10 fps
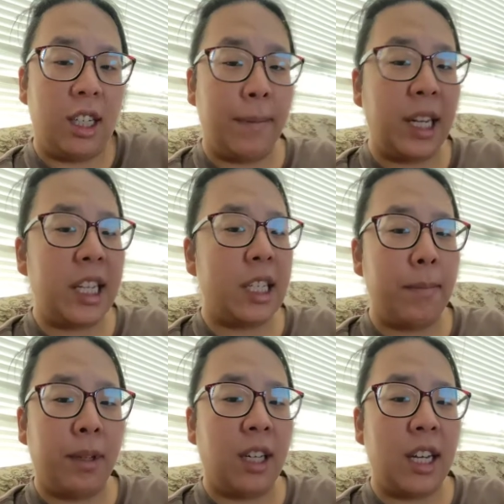as
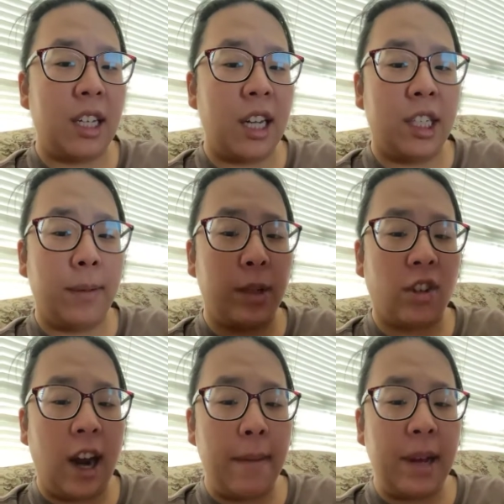simple as
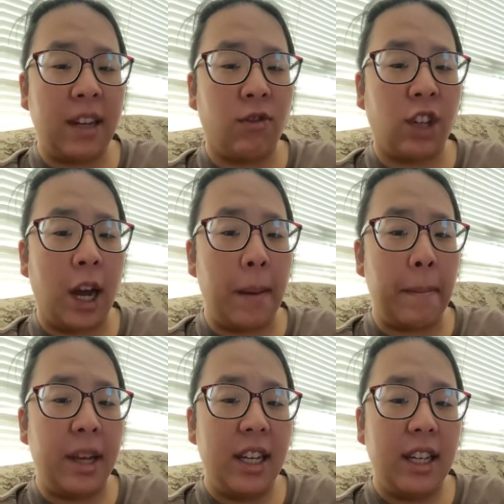unsubscribing from